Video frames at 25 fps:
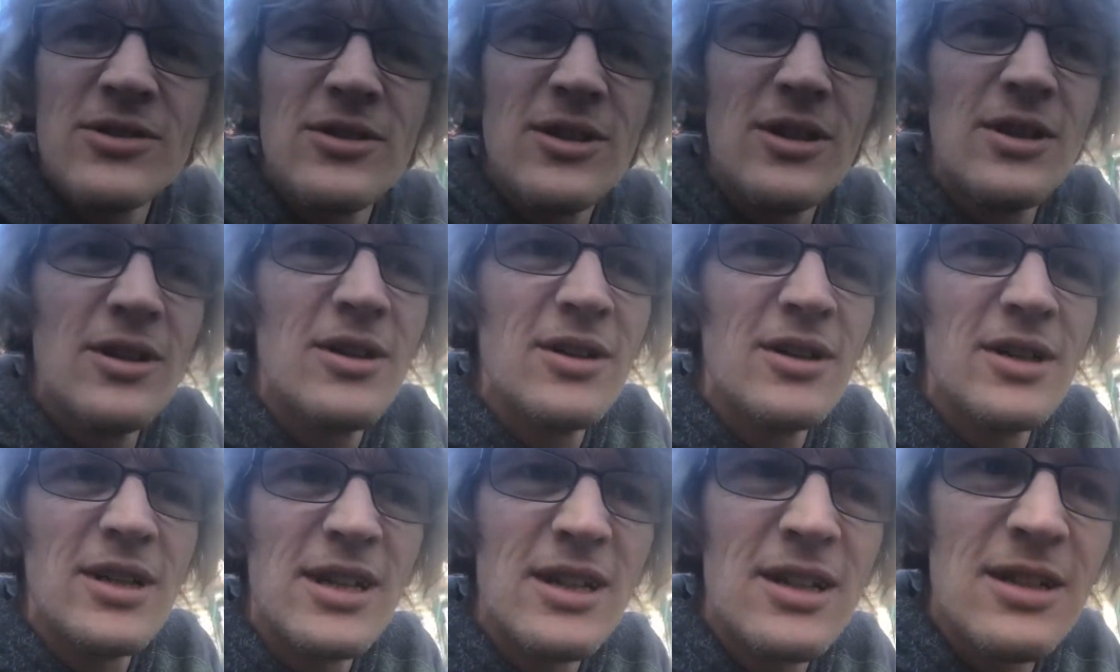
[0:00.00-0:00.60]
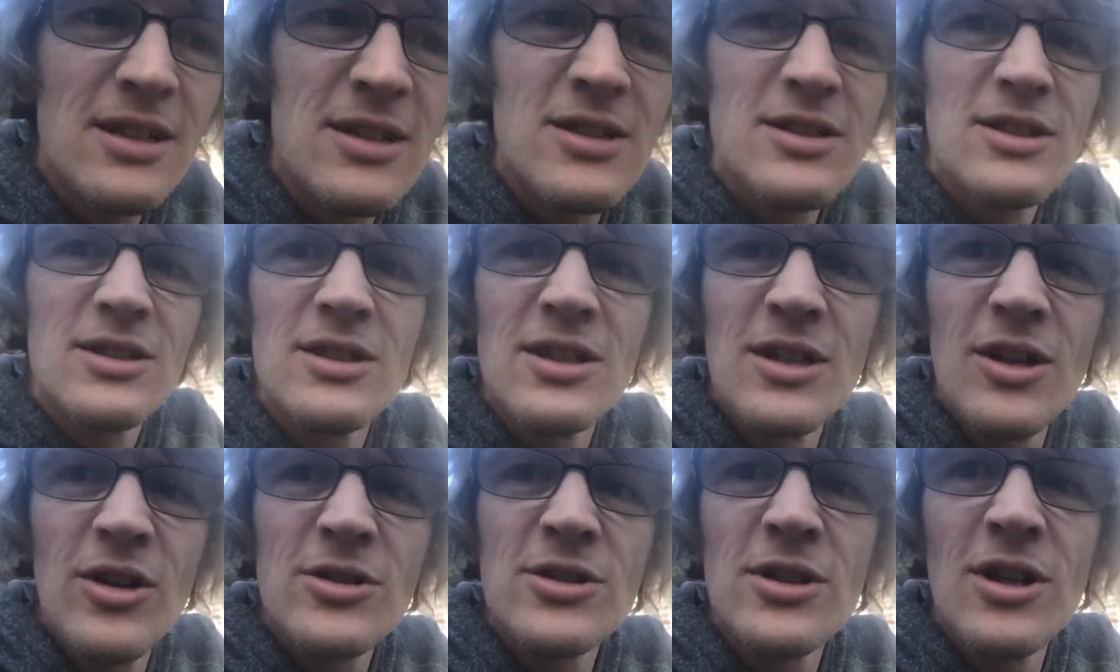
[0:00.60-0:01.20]
it
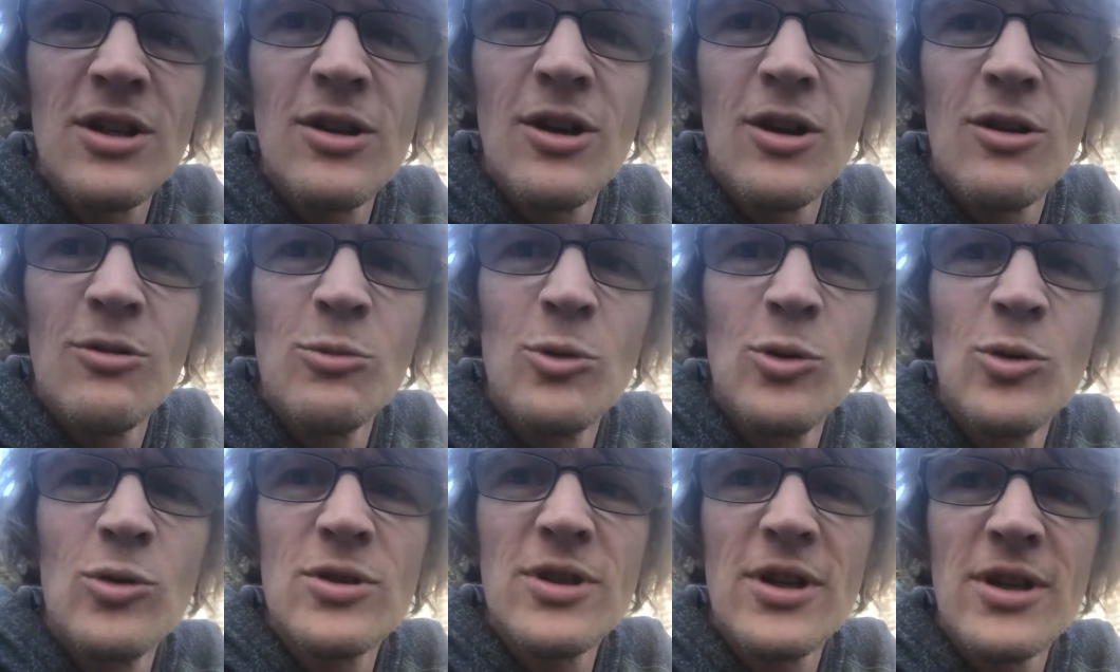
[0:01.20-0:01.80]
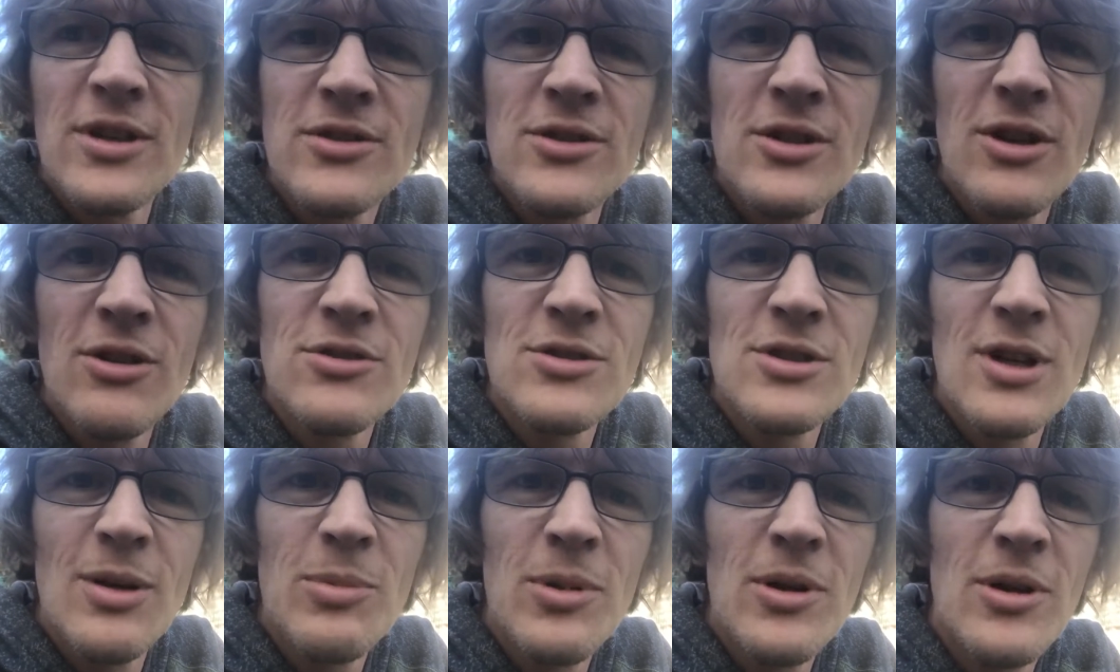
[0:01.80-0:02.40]
likes a lot of water, soaks
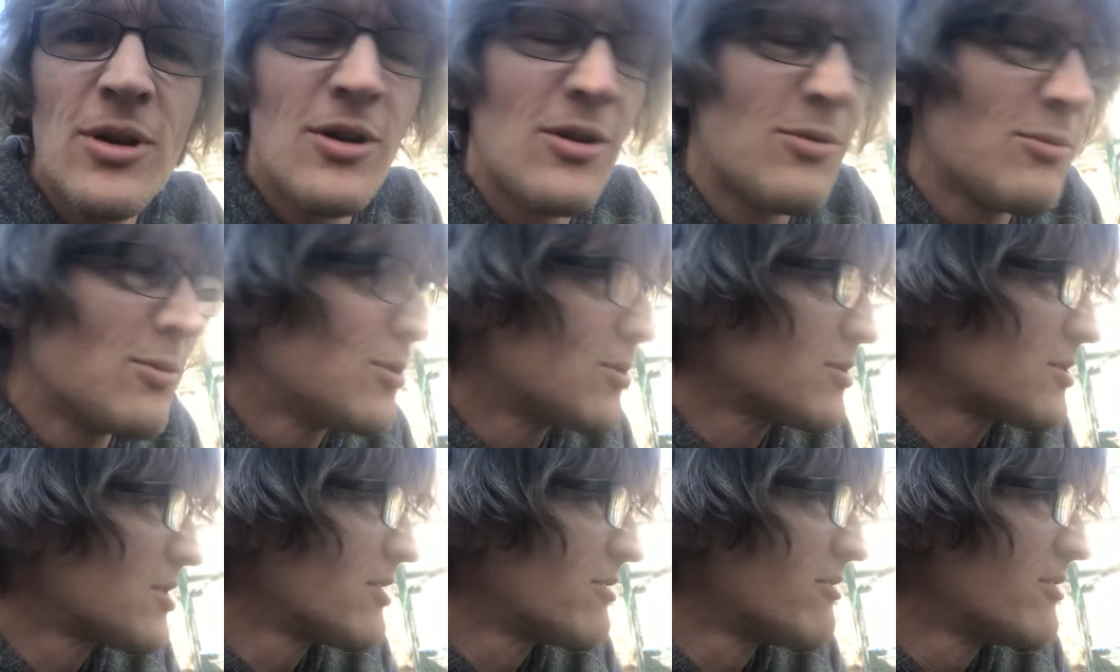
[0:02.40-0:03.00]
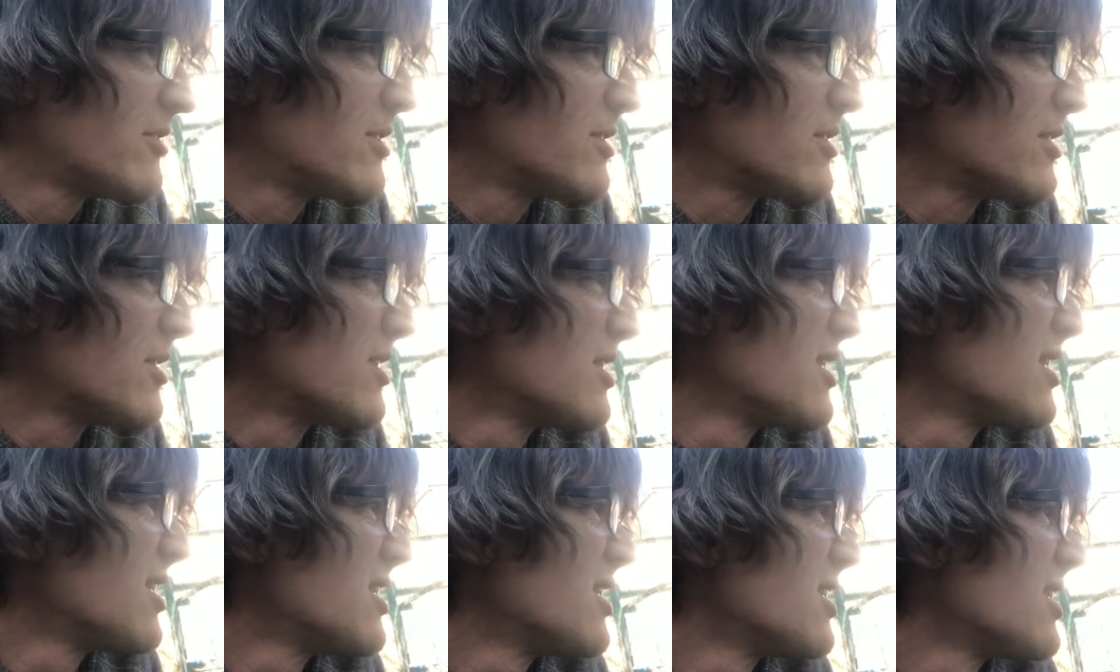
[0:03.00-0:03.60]
up a lot of water, and
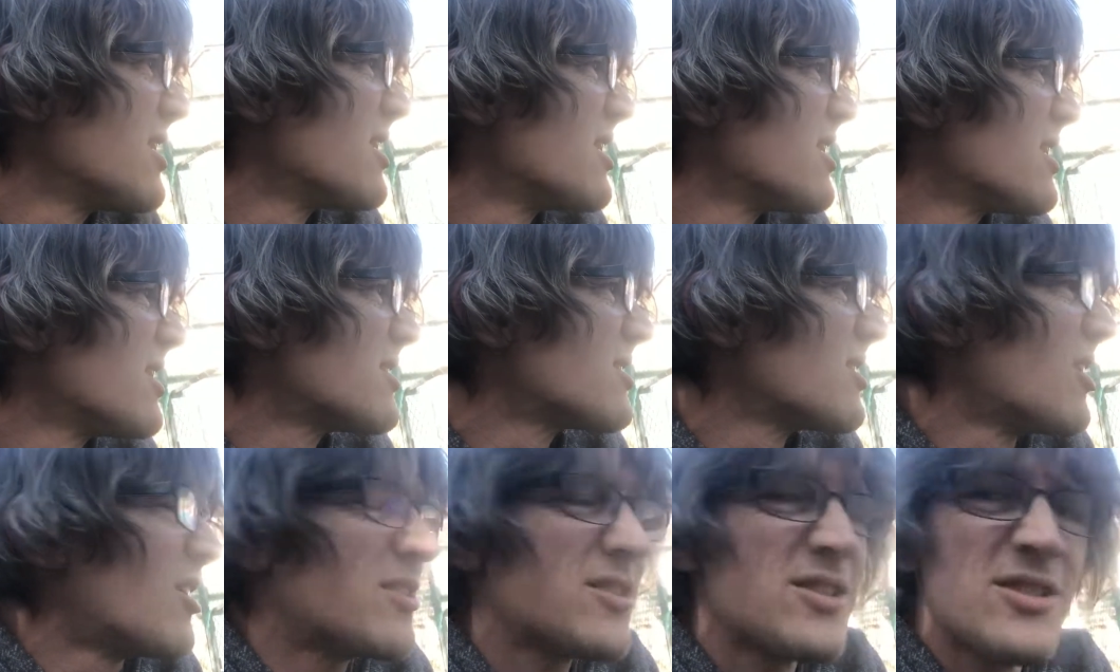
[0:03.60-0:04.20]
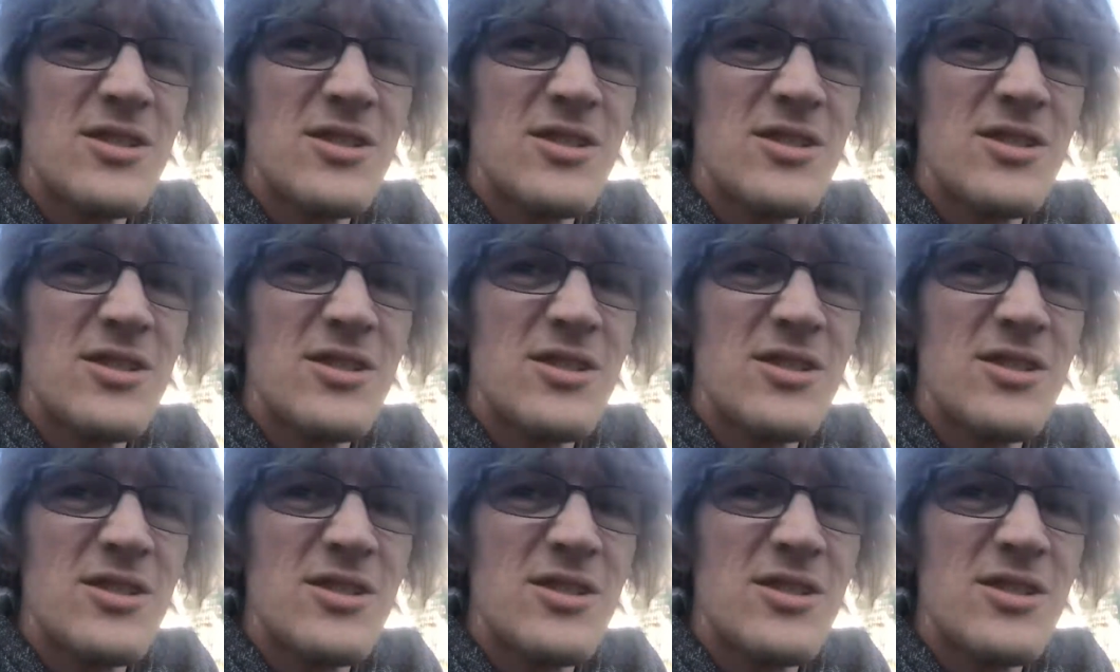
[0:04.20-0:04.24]
it's harder